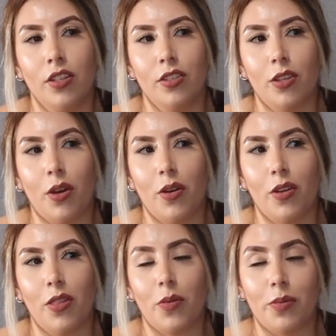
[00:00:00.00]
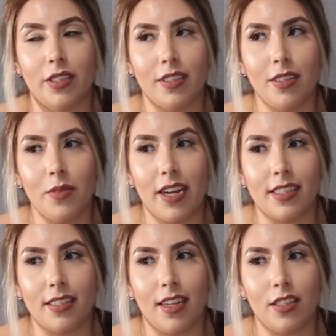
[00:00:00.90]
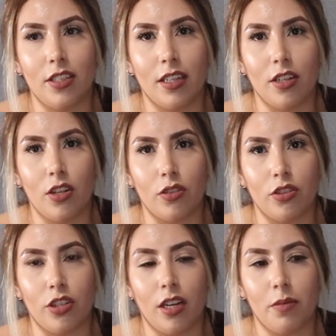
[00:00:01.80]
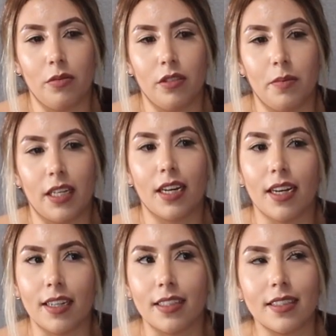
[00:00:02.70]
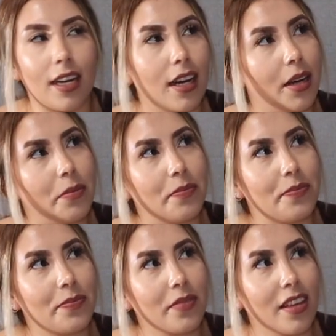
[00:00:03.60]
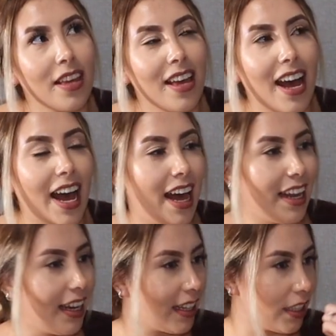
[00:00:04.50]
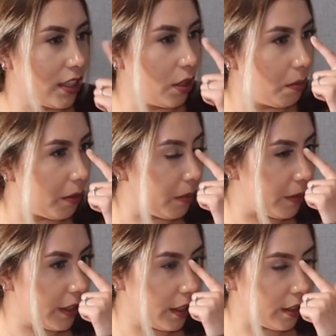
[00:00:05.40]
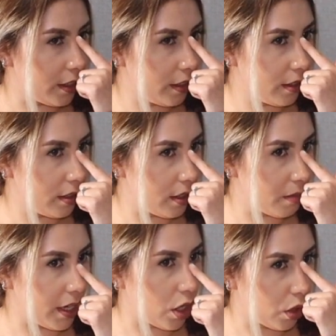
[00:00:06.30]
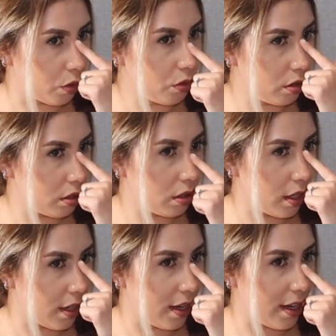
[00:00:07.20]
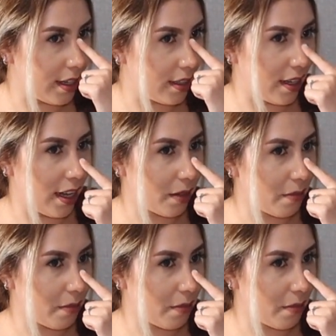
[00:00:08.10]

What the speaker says: So the reason why I decided to get a nose job was because I had like this little bump right here in my nose, and I didn't